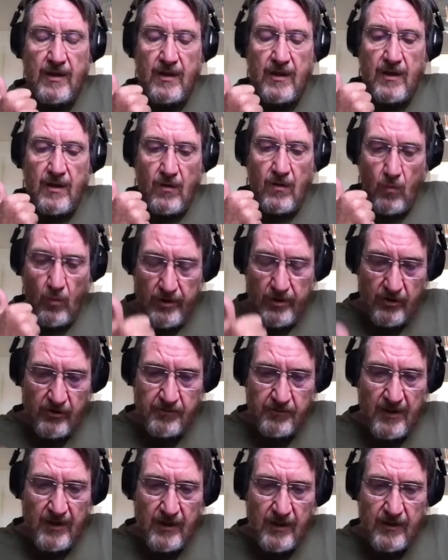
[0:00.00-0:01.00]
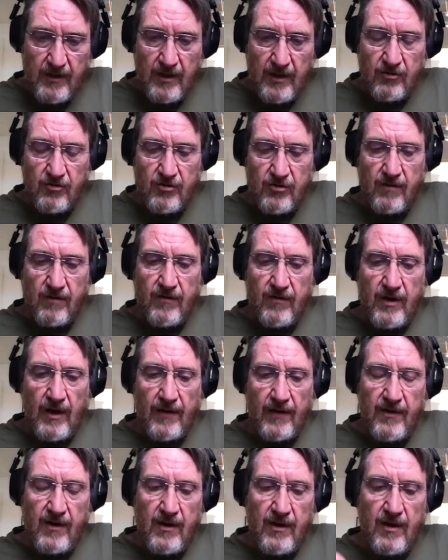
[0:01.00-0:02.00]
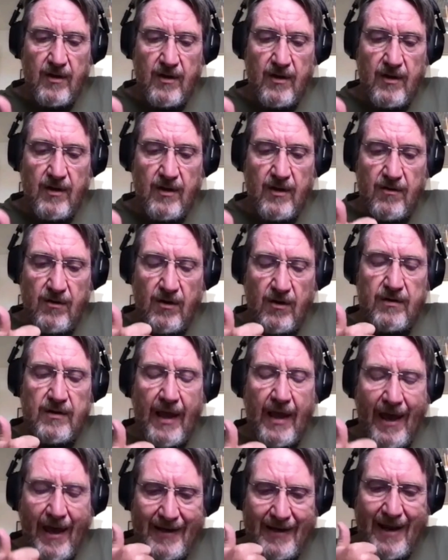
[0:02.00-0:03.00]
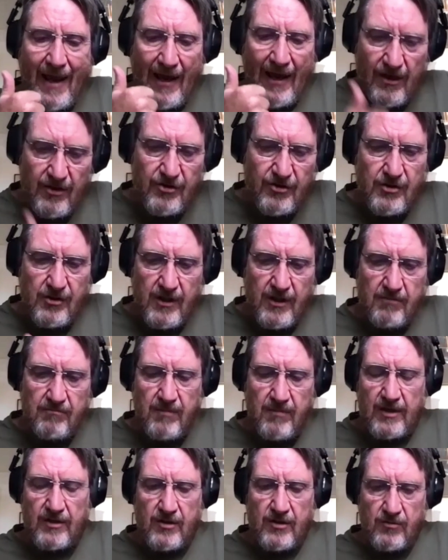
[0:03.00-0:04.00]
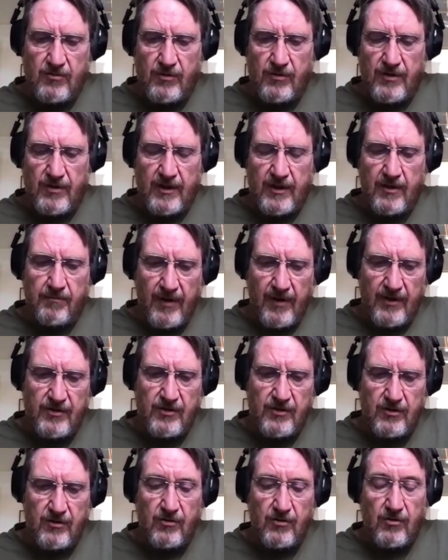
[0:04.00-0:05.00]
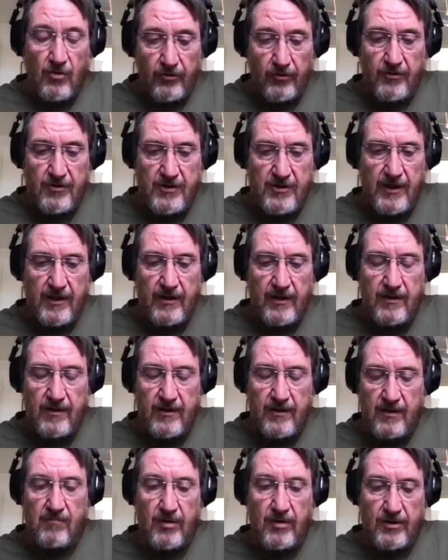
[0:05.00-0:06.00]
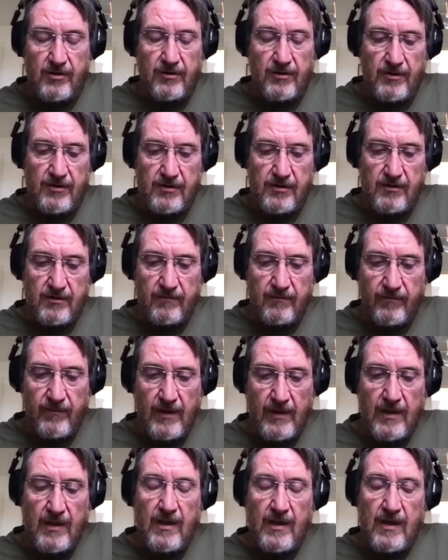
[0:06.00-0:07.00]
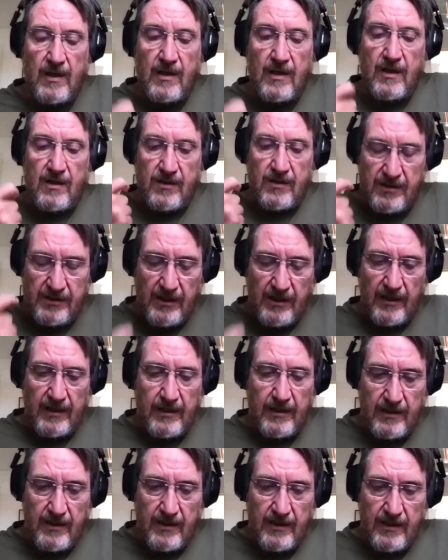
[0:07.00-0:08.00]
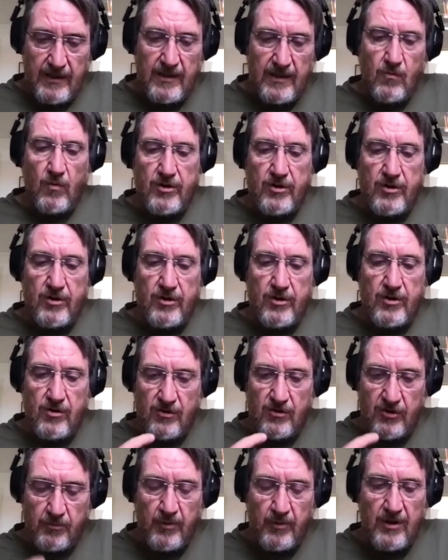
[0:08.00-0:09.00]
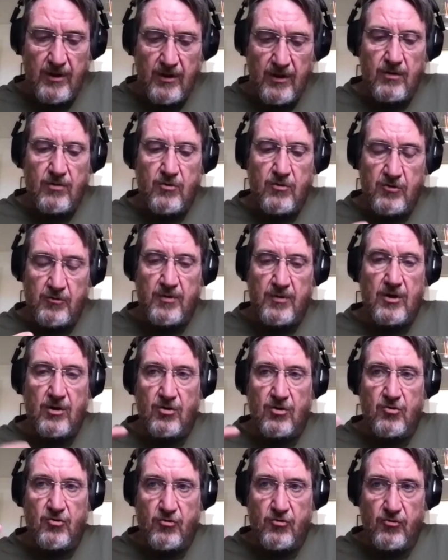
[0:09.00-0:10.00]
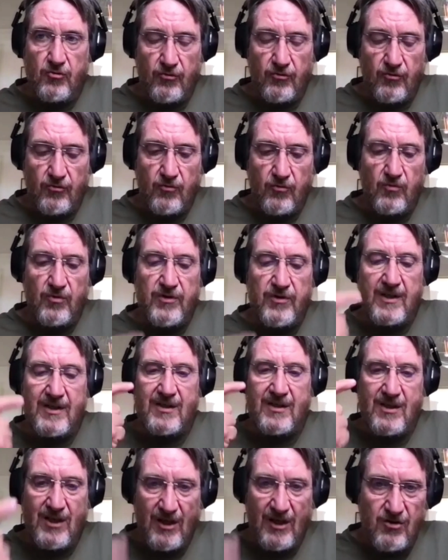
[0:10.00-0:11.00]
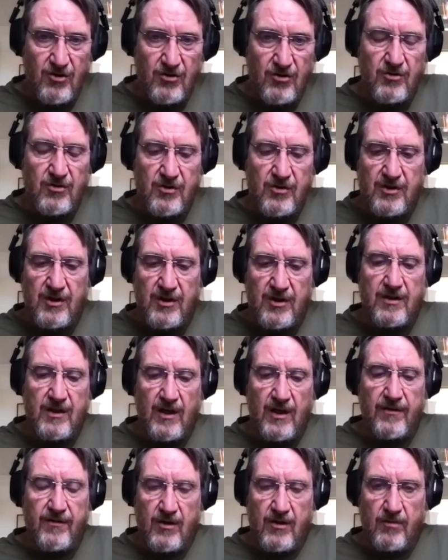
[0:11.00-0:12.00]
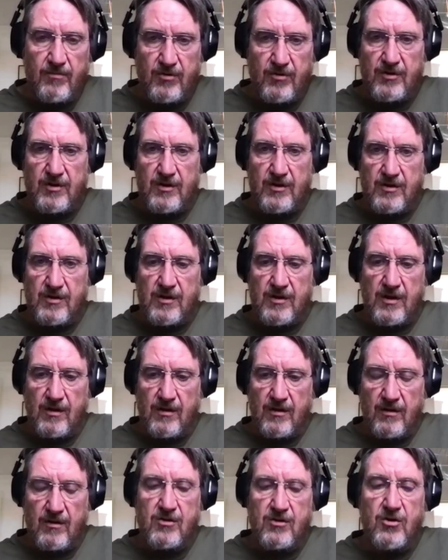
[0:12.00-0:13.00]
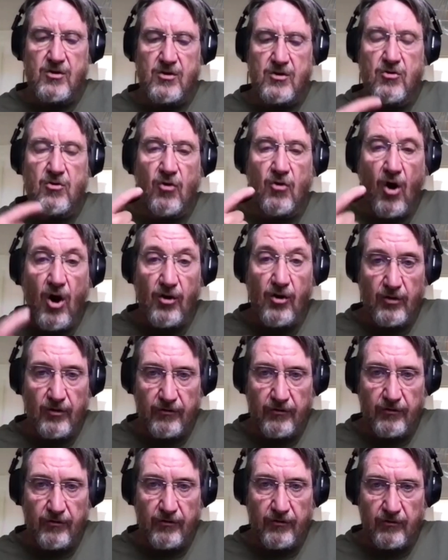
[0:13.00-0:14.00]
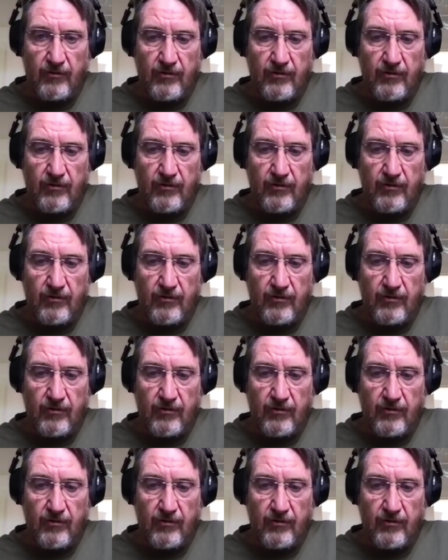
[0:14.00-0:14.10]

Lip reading: When you're speaking in the interest of the other, that it has to commence with the capacity not to say anything but to listen. Secondly, when you speak the truth with the intention to set the other up to succeed. So you're honest.